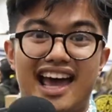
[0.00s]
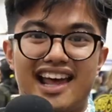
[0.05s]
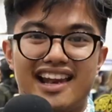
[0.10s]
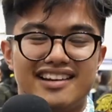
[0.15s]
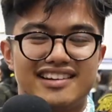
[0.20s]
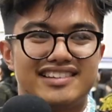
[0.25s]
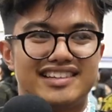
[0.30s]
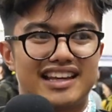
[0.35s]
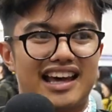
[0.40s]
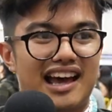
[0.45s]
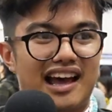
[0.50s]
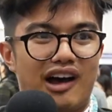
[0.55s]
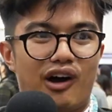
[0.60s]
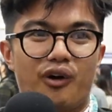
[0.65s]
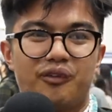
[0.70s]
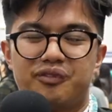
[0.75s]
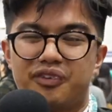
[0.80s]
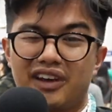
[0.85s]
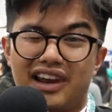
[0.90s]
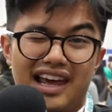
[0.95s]
And yeah,
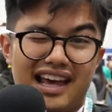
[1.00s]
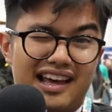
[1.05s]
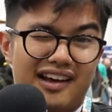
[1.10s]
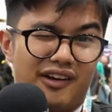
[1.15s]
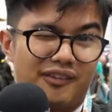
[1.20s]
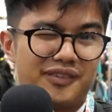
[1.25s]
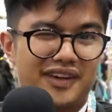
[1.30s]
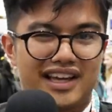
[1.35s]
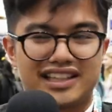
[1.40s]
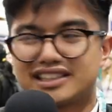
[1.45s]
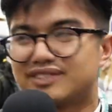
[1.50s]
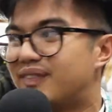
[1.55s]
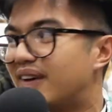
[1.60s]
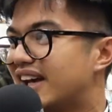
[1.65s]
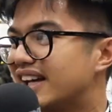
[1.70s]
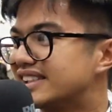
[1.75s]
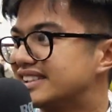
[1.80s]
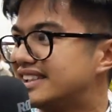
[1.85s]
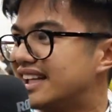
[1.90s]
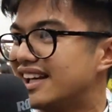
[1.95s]
hopefully it'll be as big
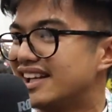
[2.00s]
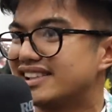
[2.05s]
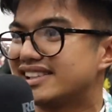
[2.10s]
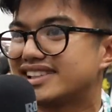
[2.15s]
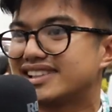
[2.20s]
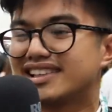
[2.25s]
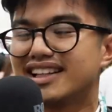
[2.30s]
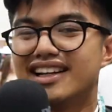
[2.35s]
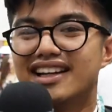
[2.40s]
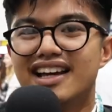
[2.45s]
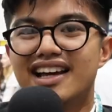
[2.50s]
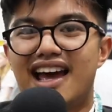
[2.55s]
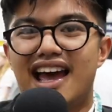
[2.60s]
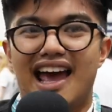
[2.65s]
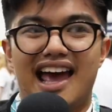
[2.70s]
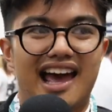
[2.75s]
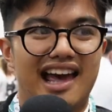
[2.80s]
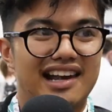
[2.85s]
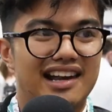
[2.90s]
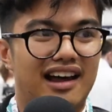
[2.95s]
as this.
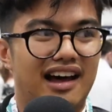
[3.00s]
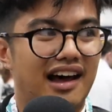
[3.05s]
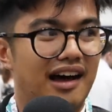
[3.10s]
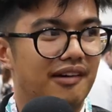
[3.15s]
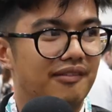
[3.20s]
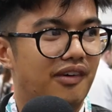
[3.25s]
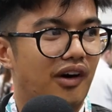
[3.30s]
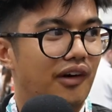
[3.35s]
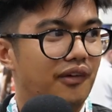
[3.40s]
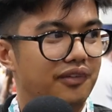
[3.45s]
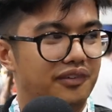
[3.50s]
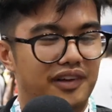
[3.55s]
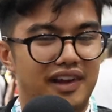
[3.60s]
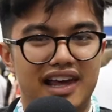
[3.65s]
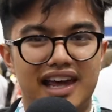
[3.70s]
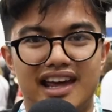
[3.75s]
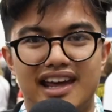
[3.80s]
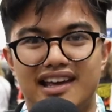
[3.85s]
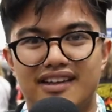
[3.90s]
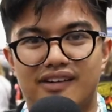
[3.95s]
And
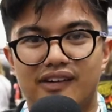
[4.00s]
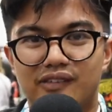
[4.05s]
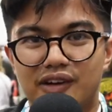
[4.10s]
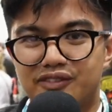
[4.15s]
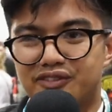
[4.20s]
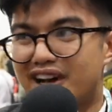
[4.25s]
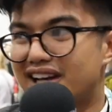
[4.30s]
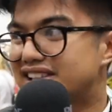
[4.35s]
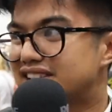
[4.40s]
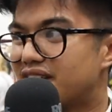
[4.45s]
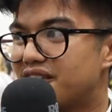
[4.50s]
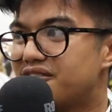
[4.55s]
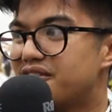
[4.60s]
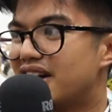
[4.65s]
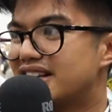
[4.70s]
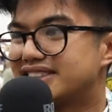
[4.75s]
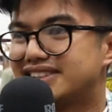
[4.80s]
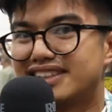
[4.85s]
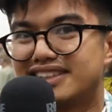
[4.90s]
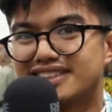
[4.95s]
hopefully we find some
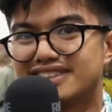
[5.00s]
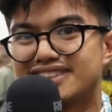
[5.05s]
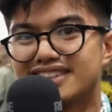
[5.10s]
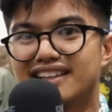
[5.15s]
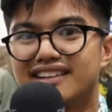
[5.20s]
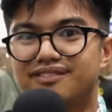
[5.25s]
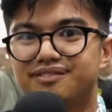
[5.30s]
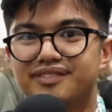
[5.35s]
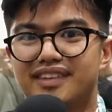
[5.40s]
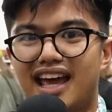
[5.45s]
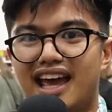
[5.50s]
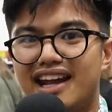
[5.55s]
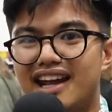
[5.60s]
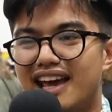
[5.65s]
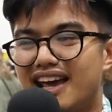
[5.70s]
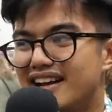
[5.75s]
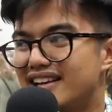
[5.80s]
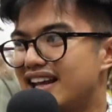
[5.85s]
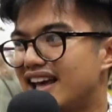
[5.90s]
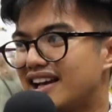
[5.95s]
investors. And
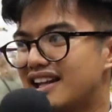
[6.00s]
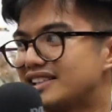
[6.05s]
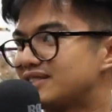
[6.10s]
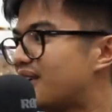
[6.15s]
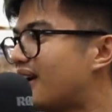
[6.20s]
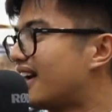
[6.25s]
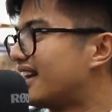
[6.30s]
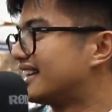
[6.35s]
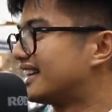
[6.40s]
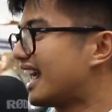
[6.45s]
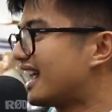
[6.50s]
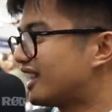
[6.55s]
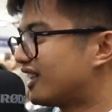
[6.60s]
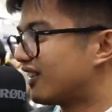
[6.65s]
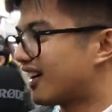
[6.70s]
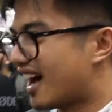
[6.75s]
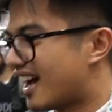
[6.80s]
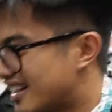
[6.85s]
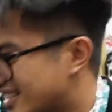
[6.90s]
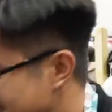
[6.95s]
then, yeah, that's about it. Thank you,
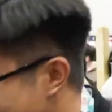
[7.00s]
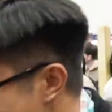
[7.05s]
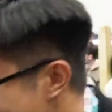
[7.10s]
guys.